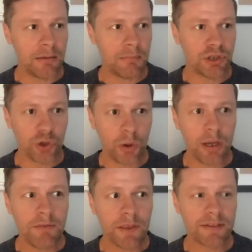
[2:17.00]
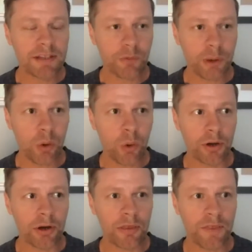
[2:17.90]
Majority of the stuff we
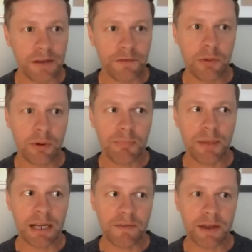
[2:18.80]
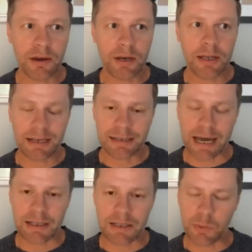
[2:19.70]
order, thankfully we're in a big enough area like
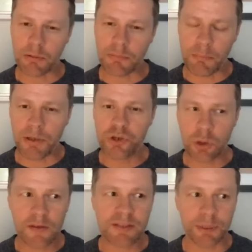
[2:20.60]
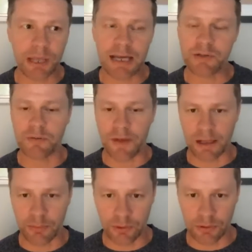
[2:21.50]
Dallas where majority of the supplies are
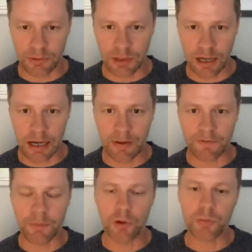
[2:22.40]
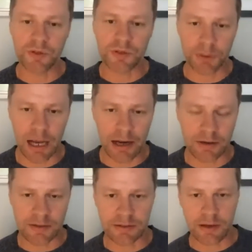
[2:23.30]
available. We have multiple
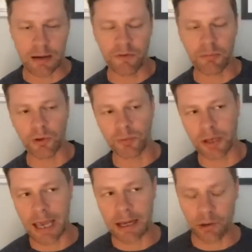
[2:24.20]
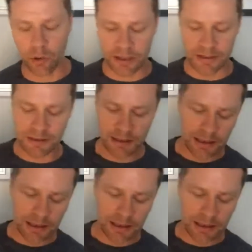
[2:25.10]
suppliers for multiple categories.